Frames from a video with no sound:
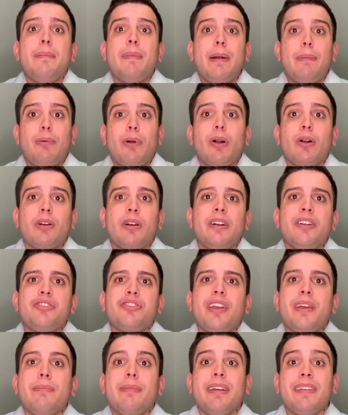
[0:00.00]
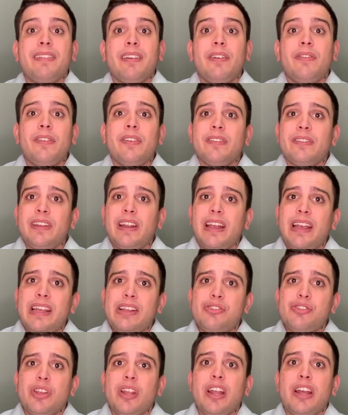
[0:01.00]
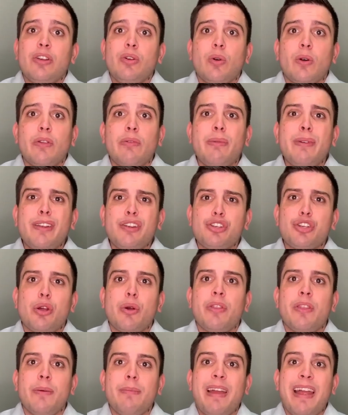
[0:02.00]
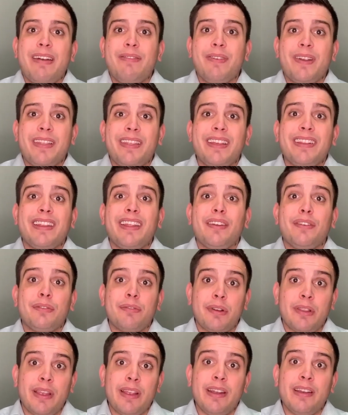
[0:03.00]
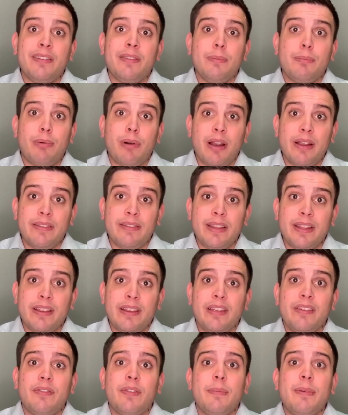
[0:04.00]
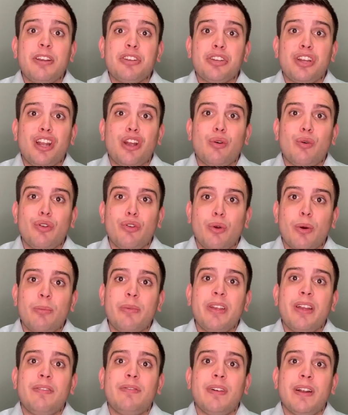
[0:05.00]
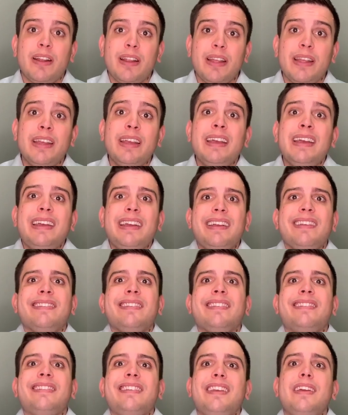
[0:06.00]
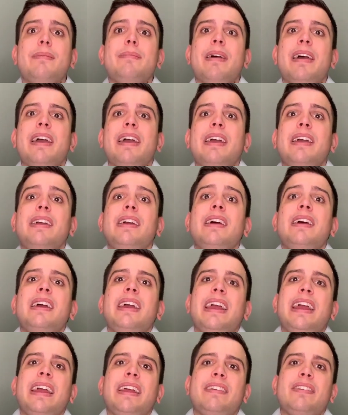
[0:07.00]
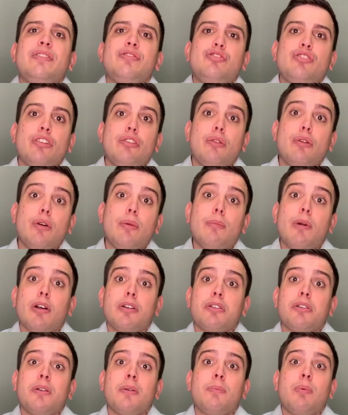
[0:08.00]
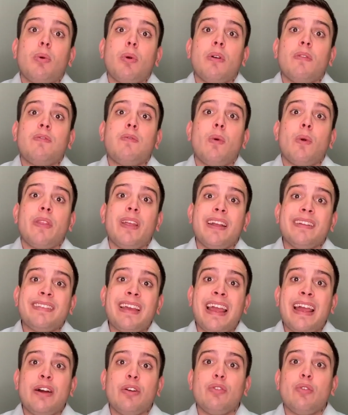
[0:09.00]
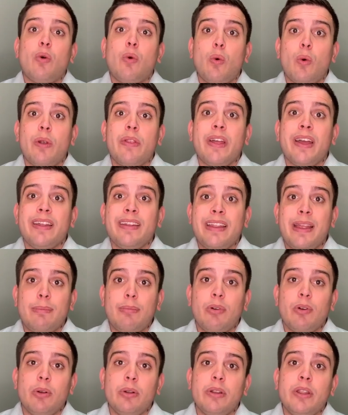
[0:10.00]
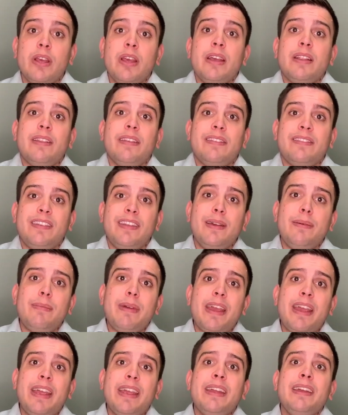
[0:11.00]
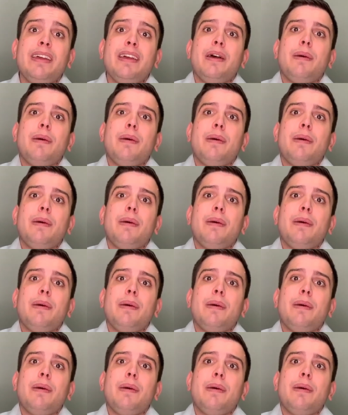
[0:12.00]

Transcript: my brokerage and myself as an agent, I normally show them everything that is related to pricing. The information I will normally have ready is a CMA and a general market report for that town or that neighborhood. The CMA